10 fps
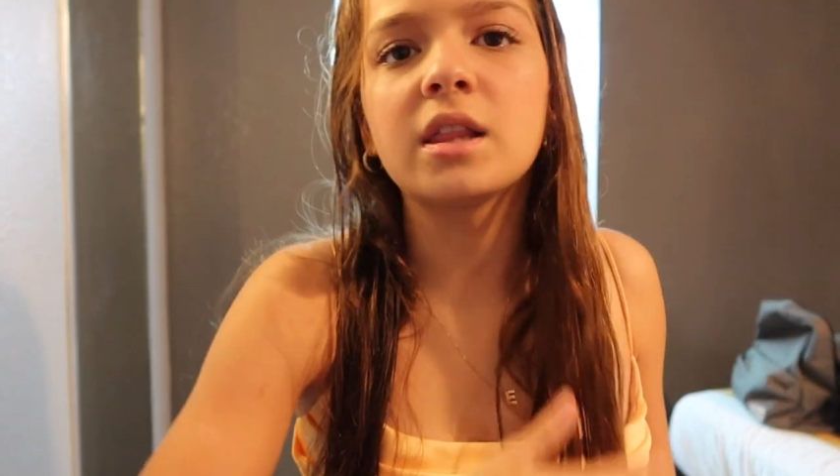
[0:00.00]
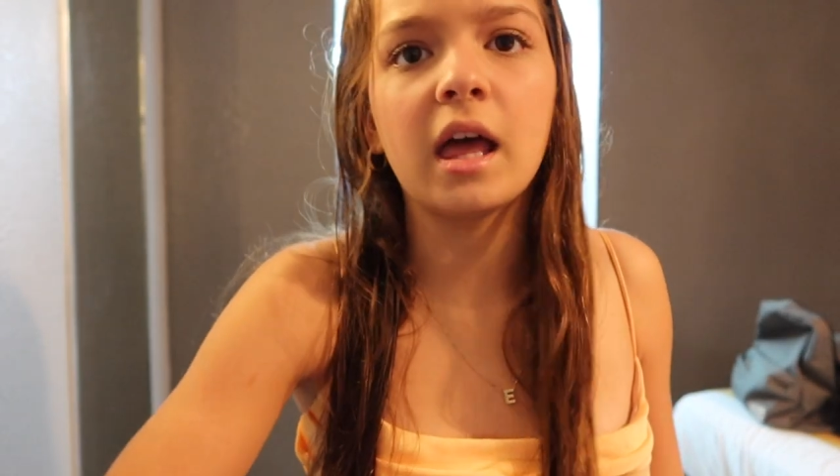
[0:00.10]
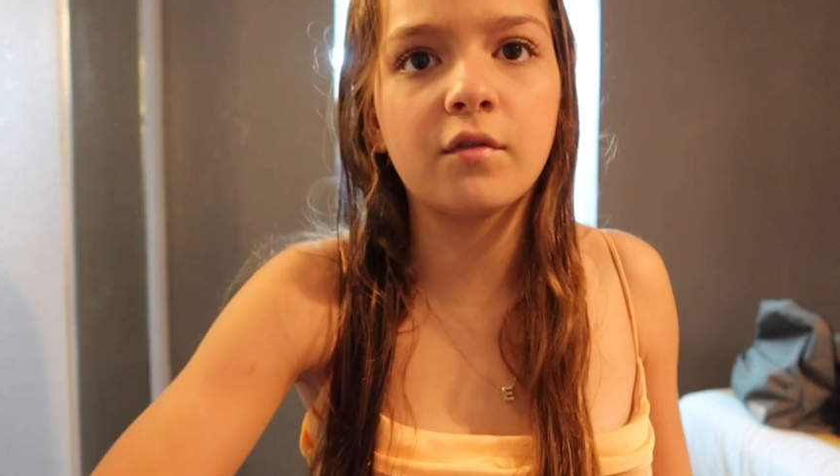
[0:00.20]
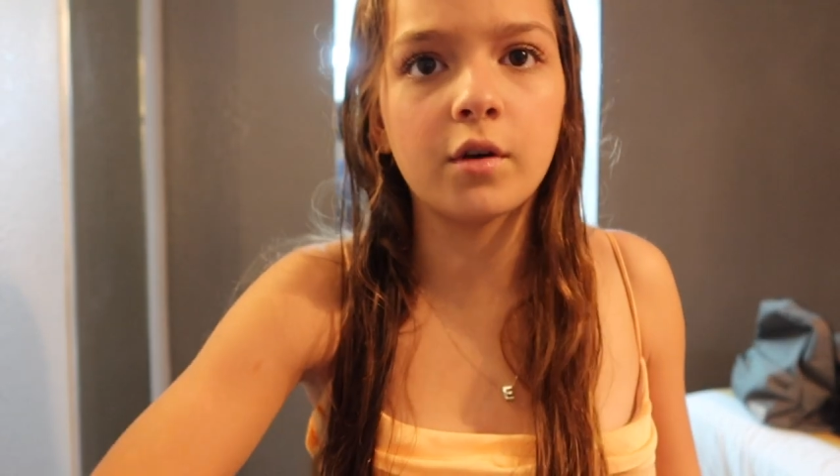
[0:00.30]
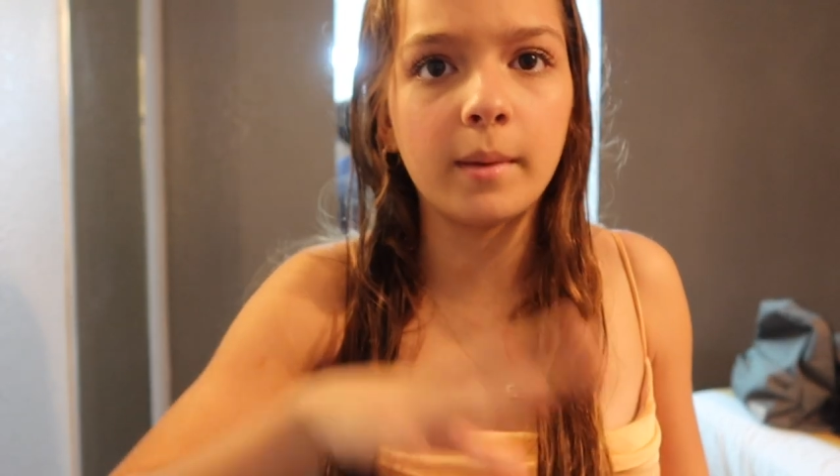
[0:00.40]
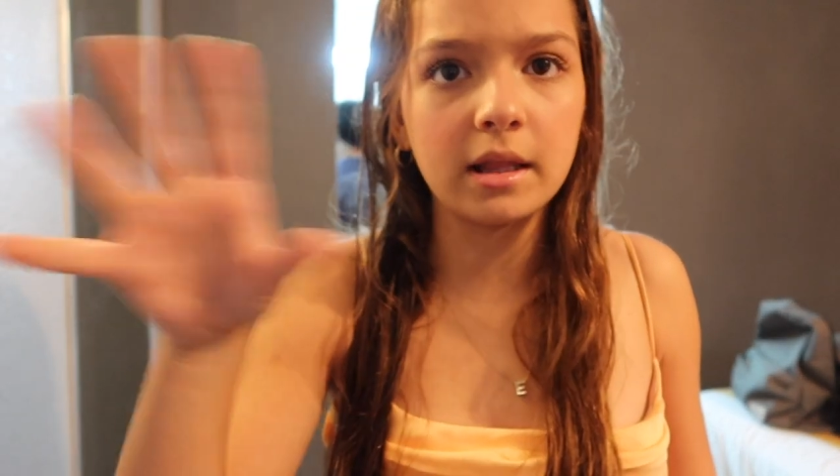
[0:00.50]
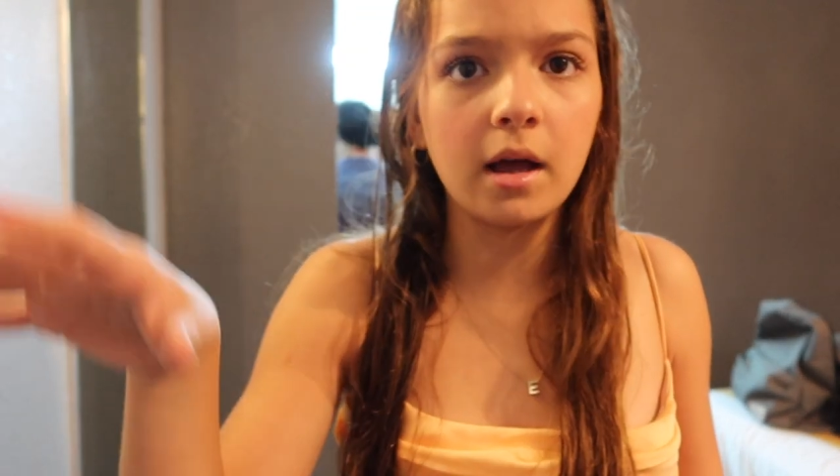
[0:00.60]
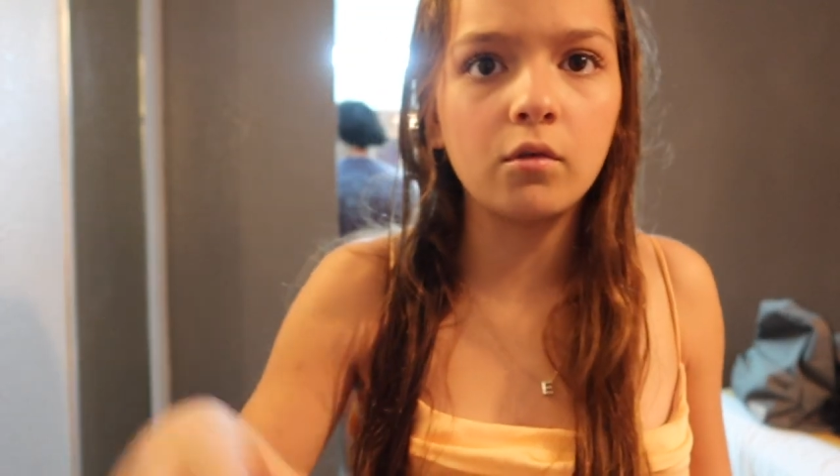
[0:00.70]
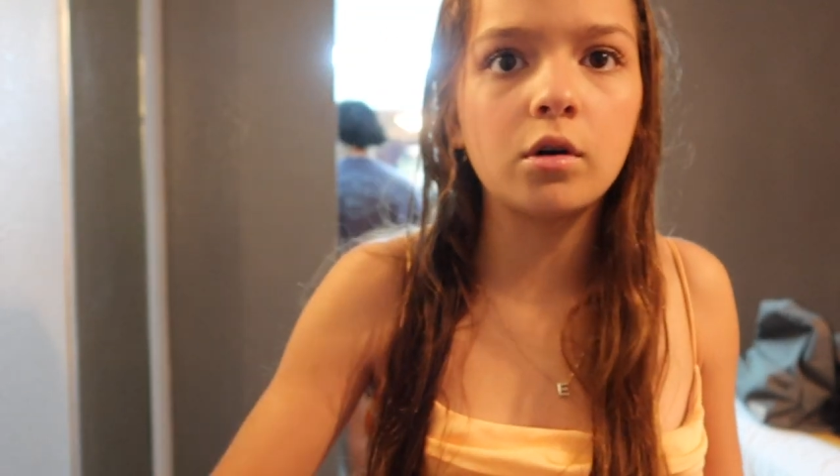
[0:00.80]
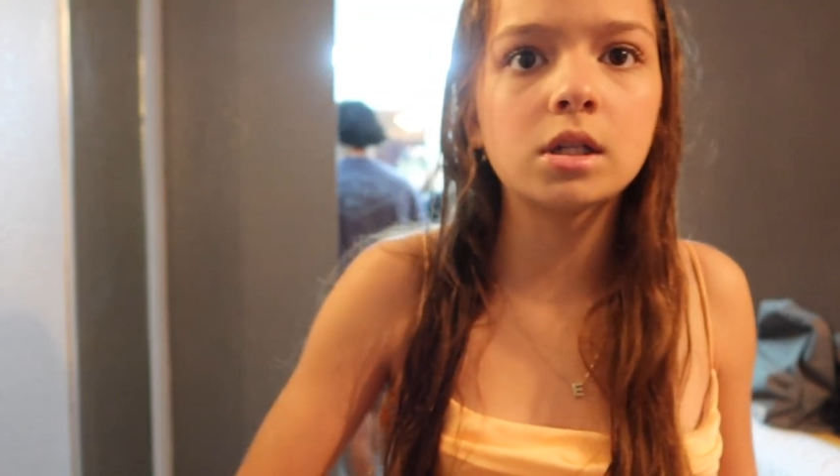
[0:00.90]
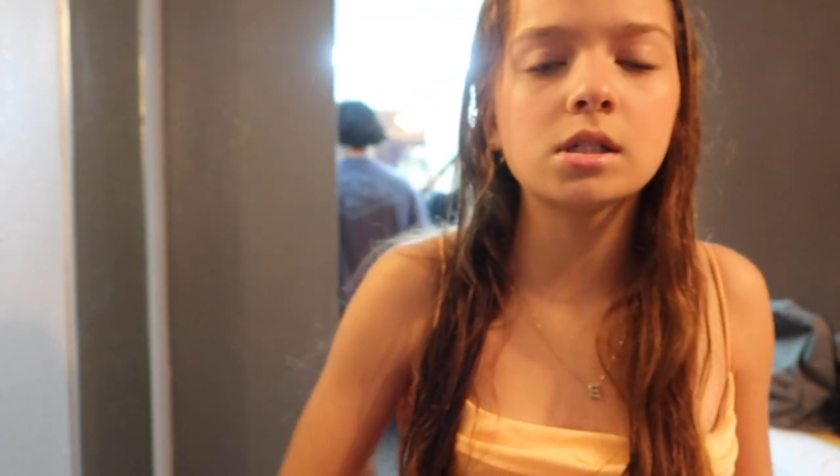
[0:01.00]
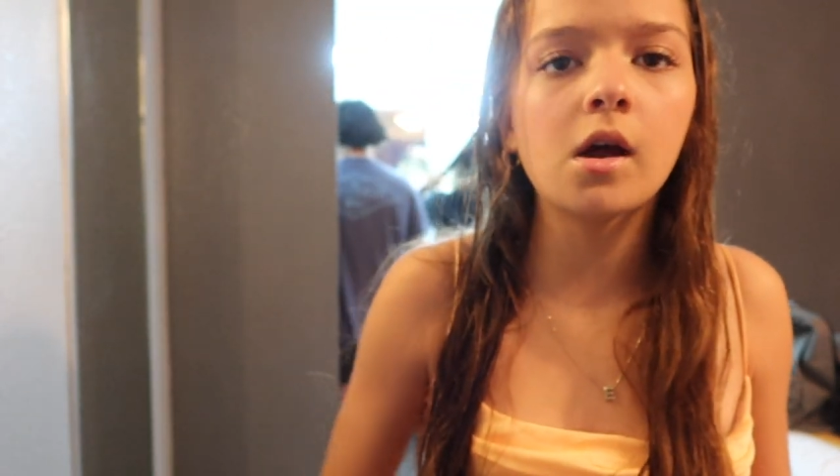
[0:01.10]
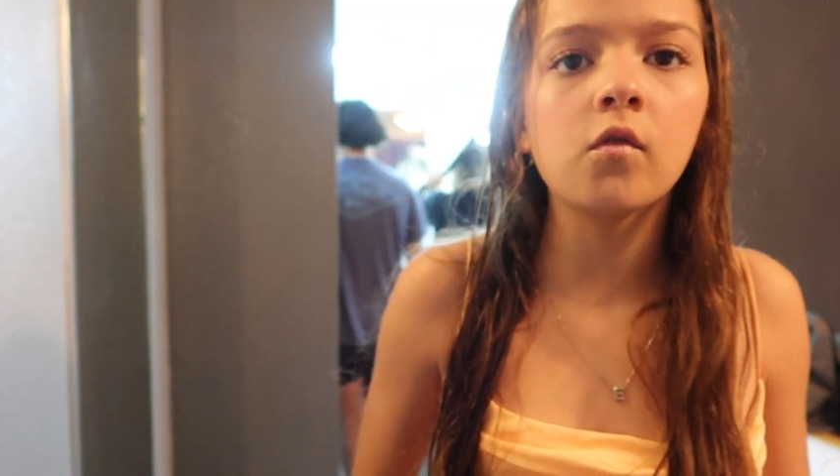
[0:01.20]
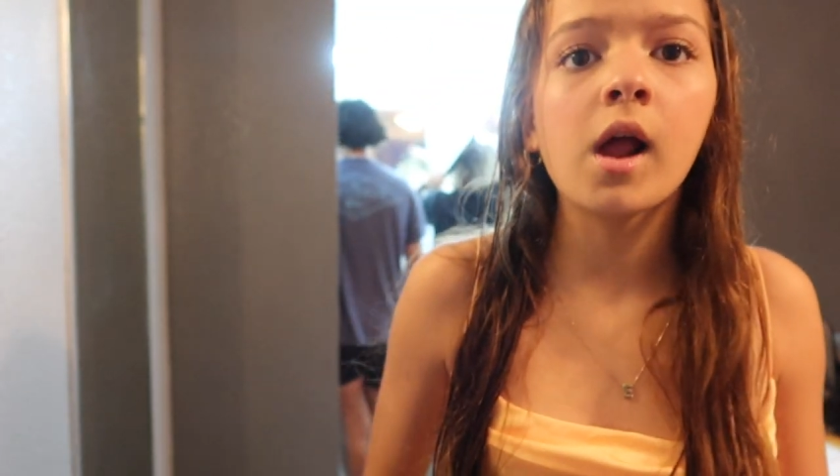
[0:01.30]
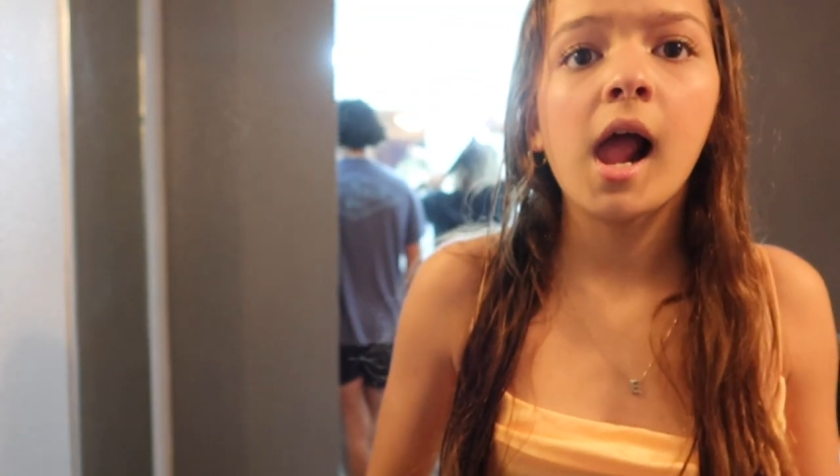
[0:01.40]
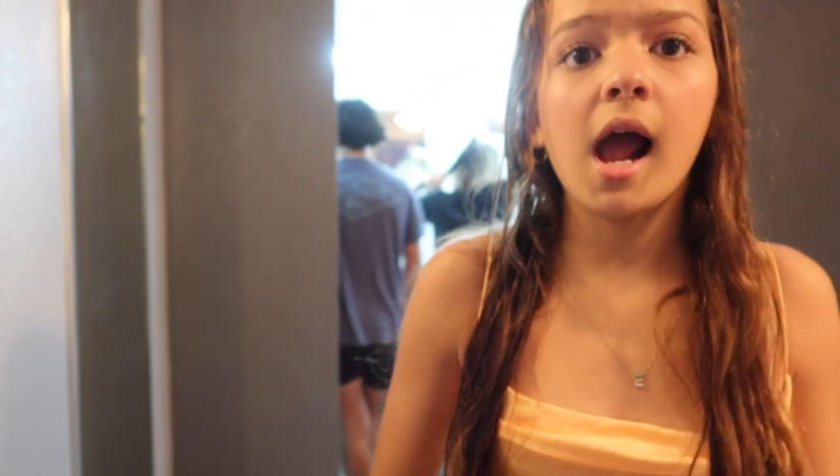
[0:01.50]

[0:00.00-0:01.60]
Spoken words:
like for my level and stuff,